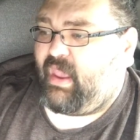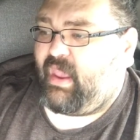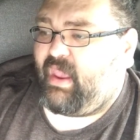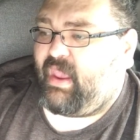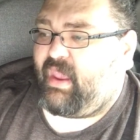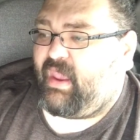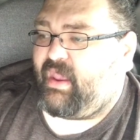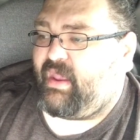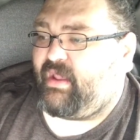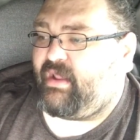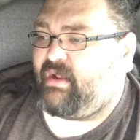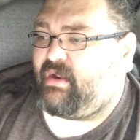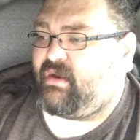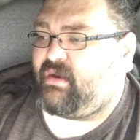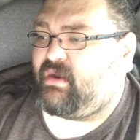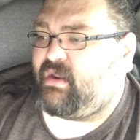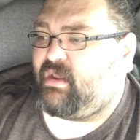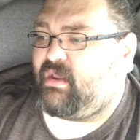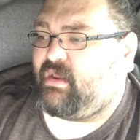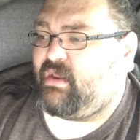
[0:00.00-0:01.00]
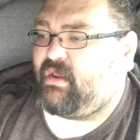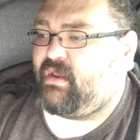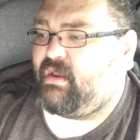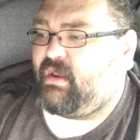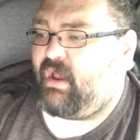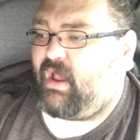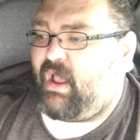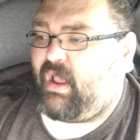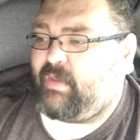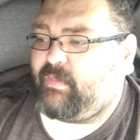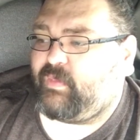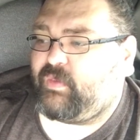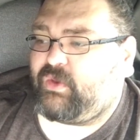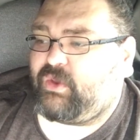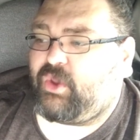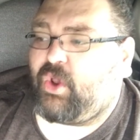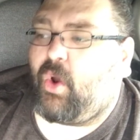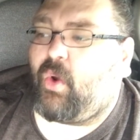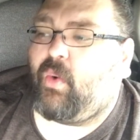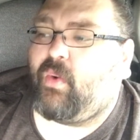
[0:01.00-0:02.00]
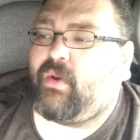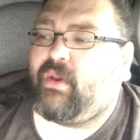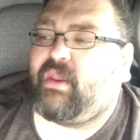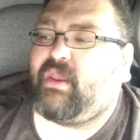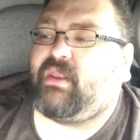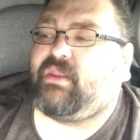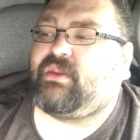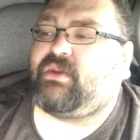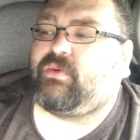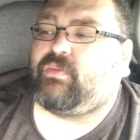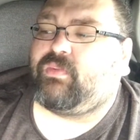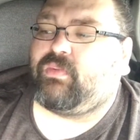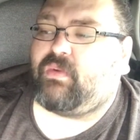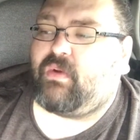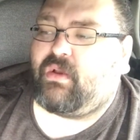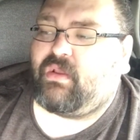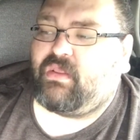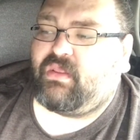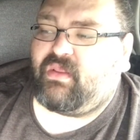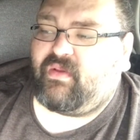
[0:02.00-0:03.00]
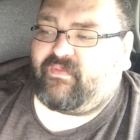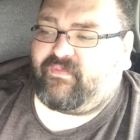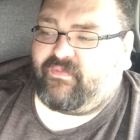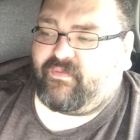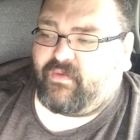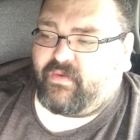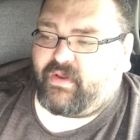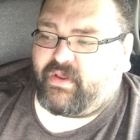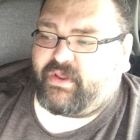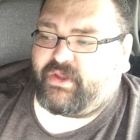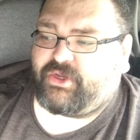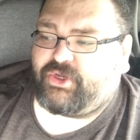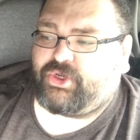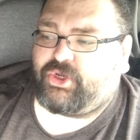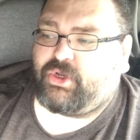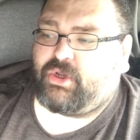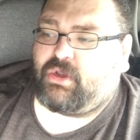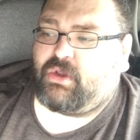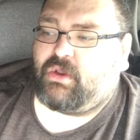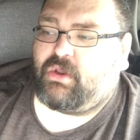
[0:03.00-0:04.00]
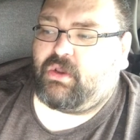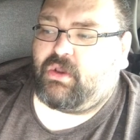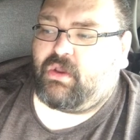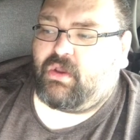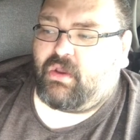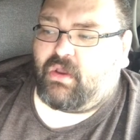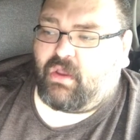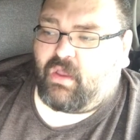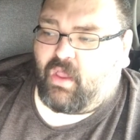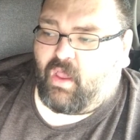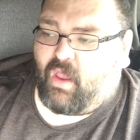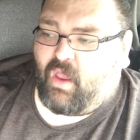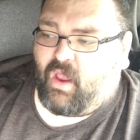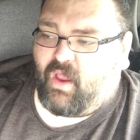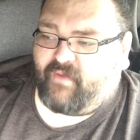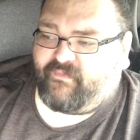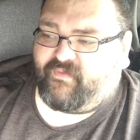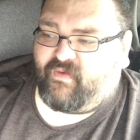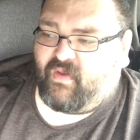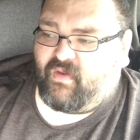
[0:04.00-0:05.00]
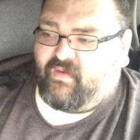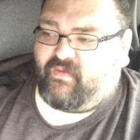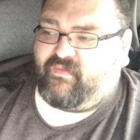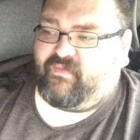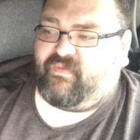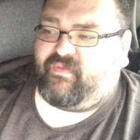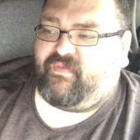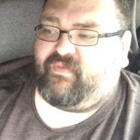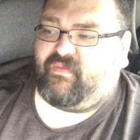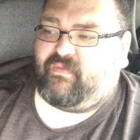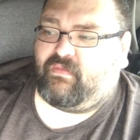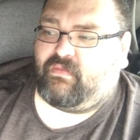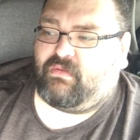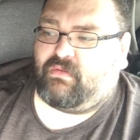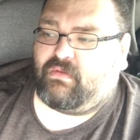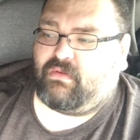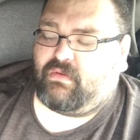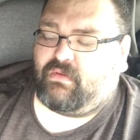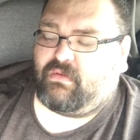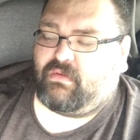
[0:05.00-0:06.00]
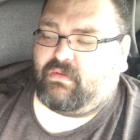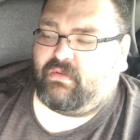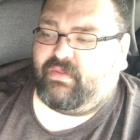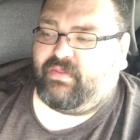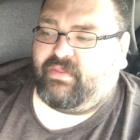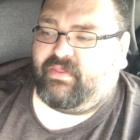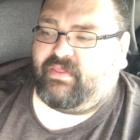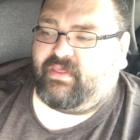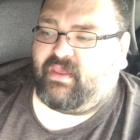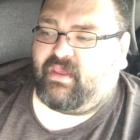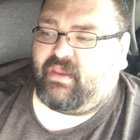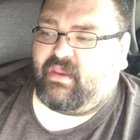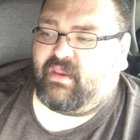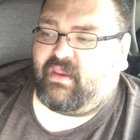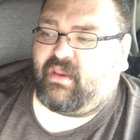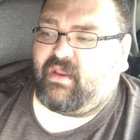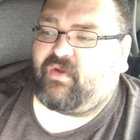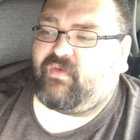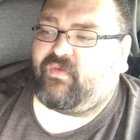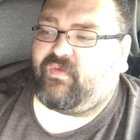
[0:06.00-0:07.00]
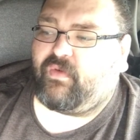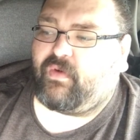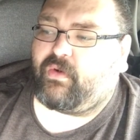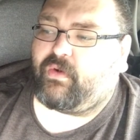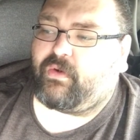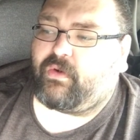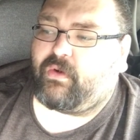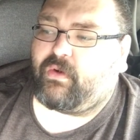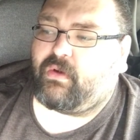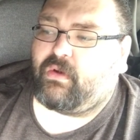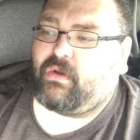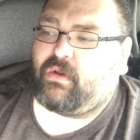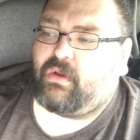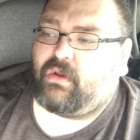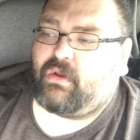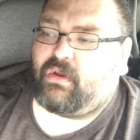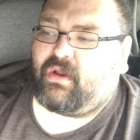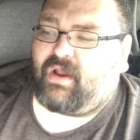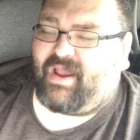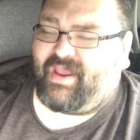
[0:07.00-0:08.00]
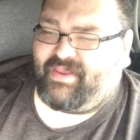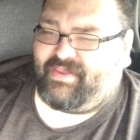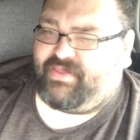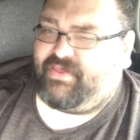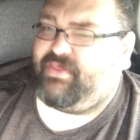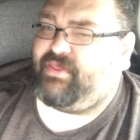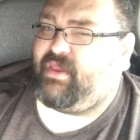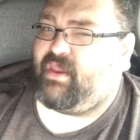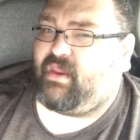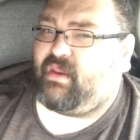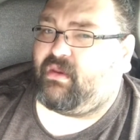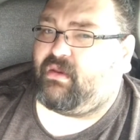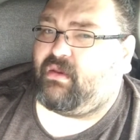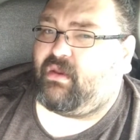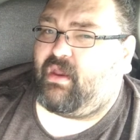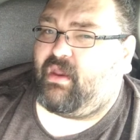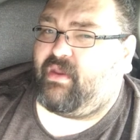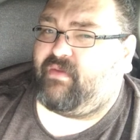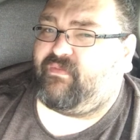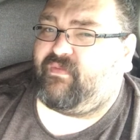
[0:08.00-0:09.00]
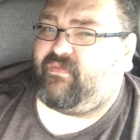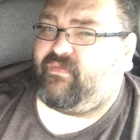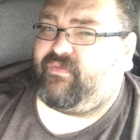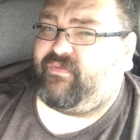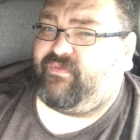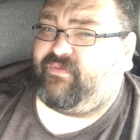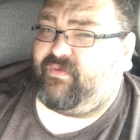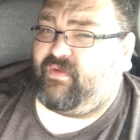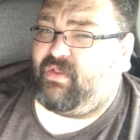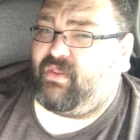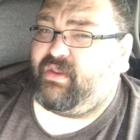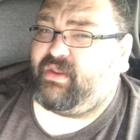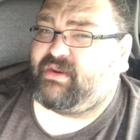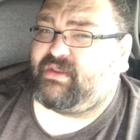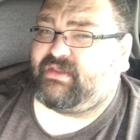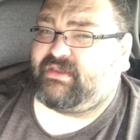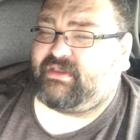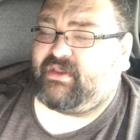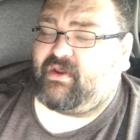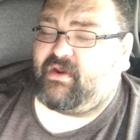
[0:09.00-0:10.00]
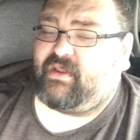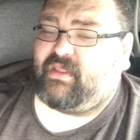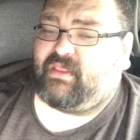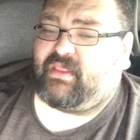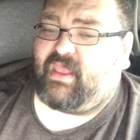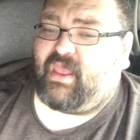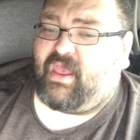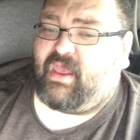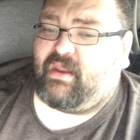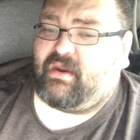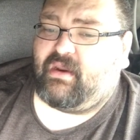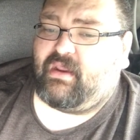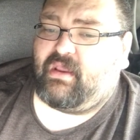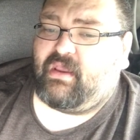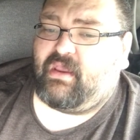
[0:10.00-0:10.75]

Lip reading: and I'm going to run the fridge off of the inverter, I think. I haven't fully decided that,